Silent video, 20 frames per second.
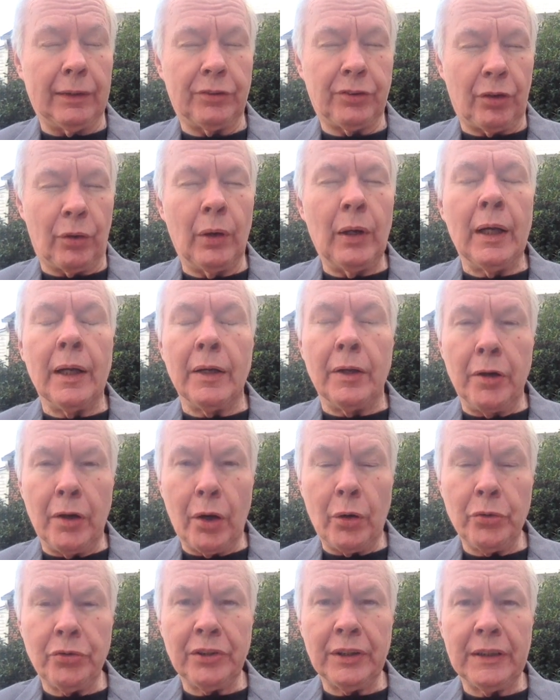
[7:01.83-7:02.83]
So
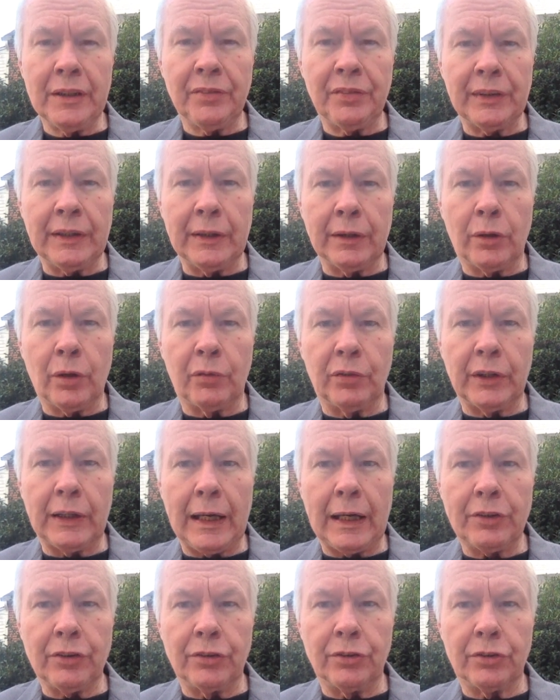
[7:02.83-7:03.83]
no significant covert
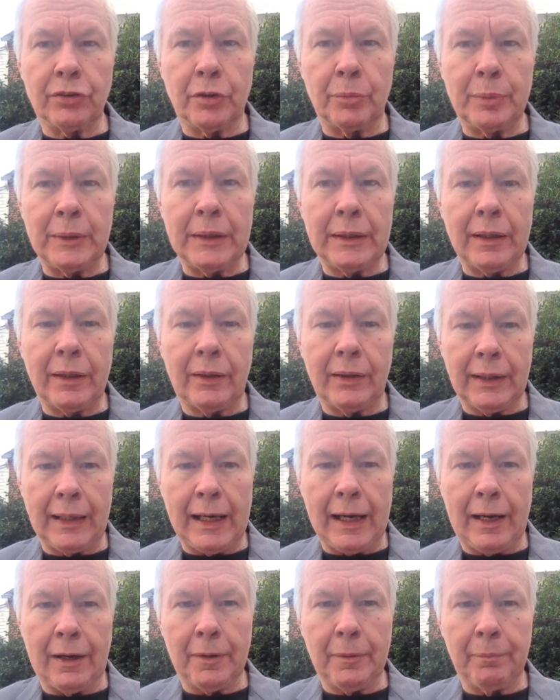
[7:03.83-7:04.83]
actions could be carried
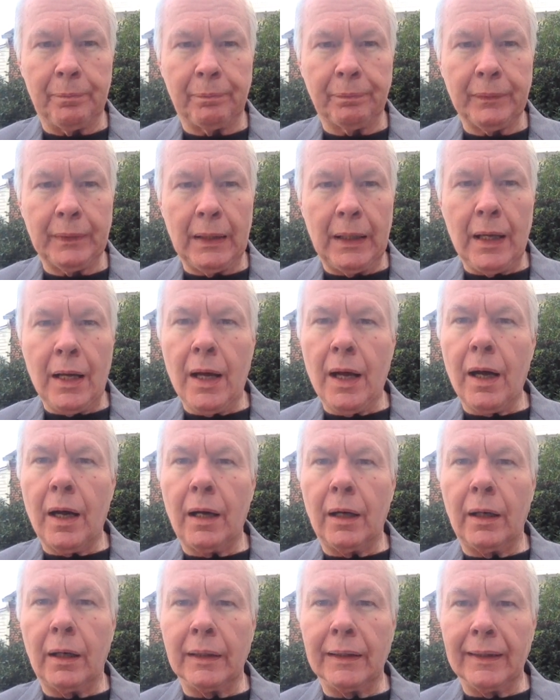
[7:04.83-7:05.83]
out
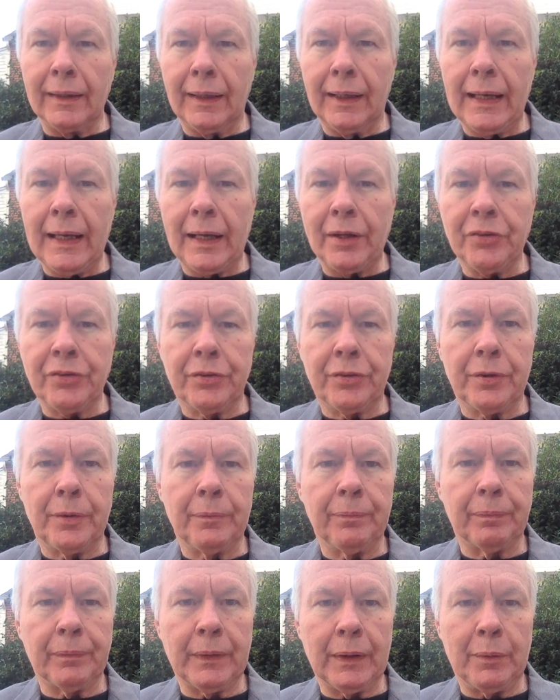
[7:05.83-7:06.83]
unless,
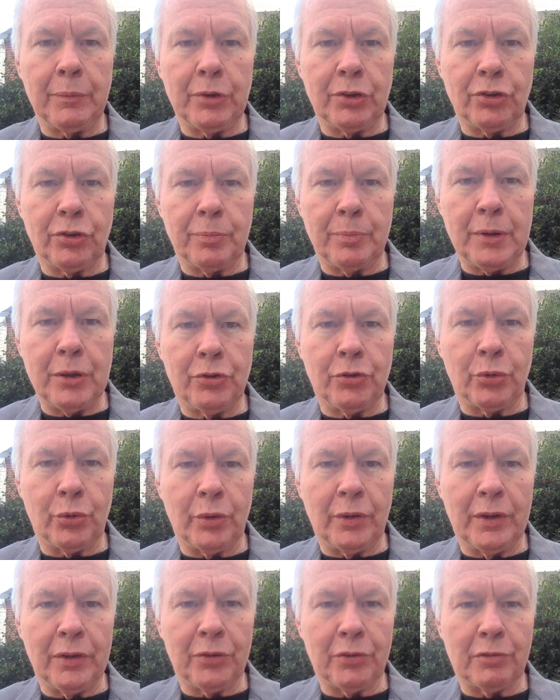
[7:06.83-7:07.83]
let me just be
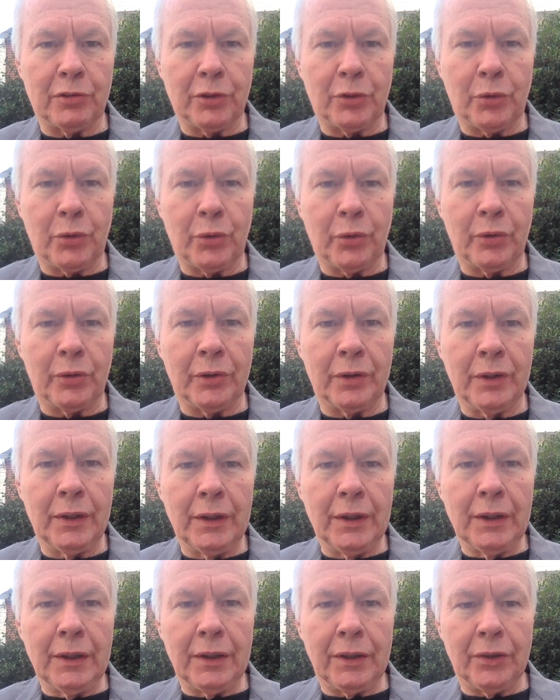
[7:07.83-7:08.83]
sure this recorder
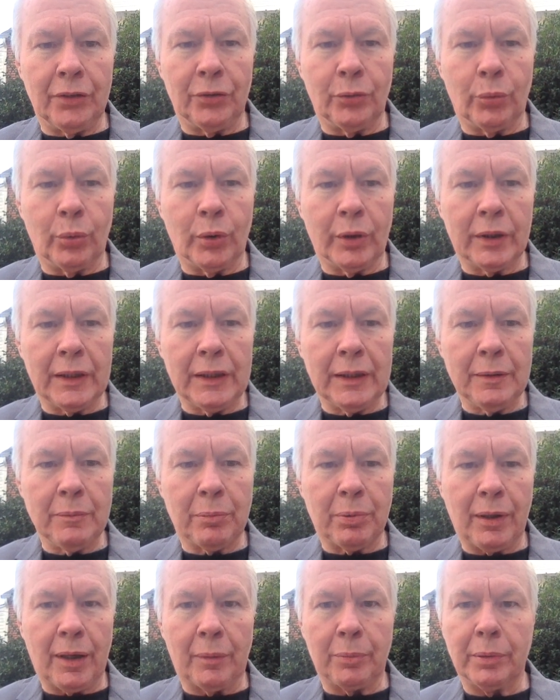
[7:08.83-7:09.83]
is working
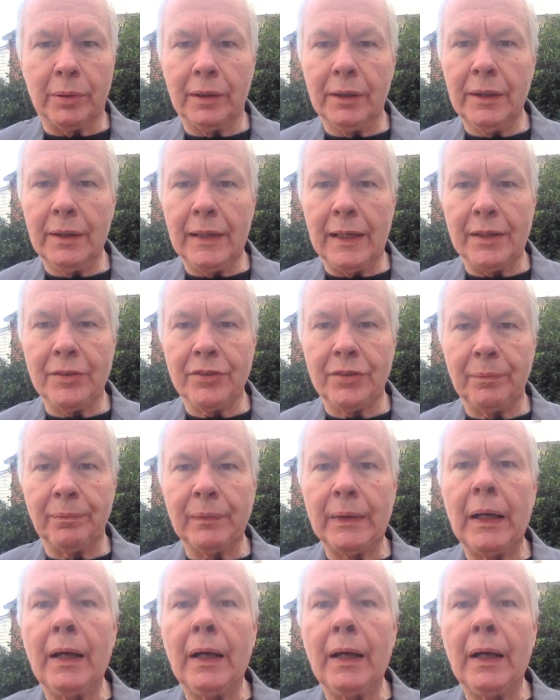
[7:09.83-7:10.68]
properly, yes.